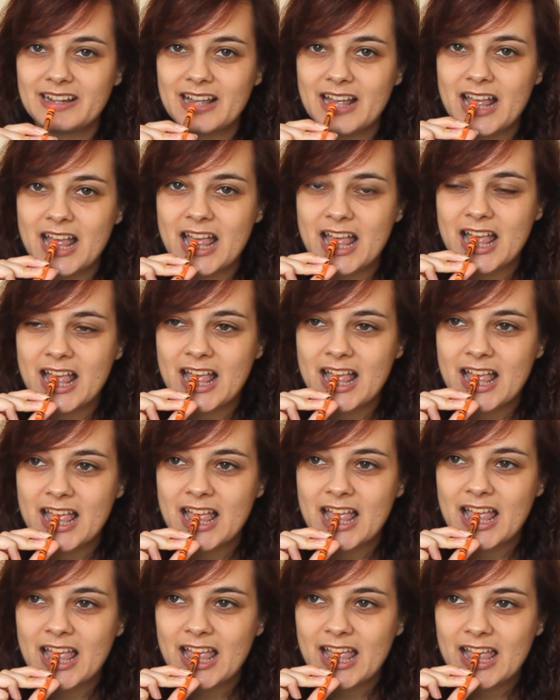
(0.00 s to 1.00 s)

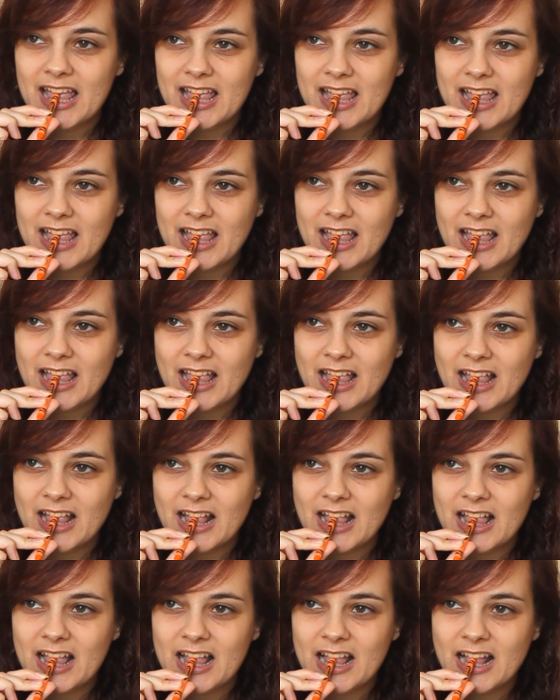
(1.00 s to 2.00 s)

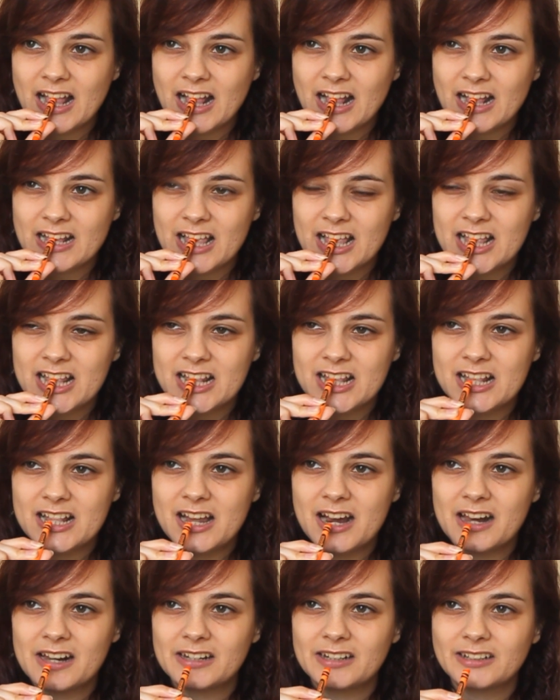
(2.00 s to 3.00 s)

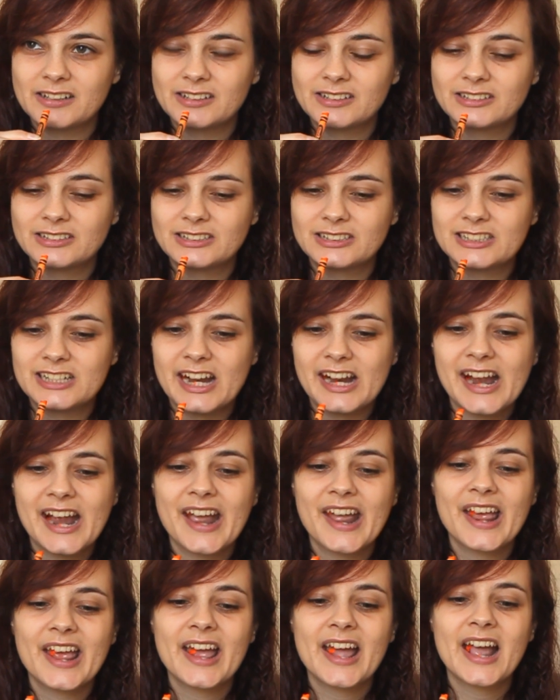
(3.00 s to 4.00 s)

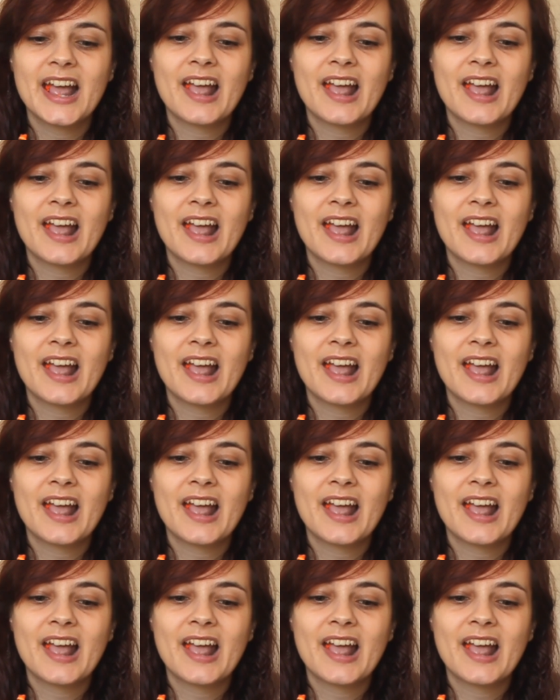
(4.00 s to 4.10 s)
No one is speaking in this clip.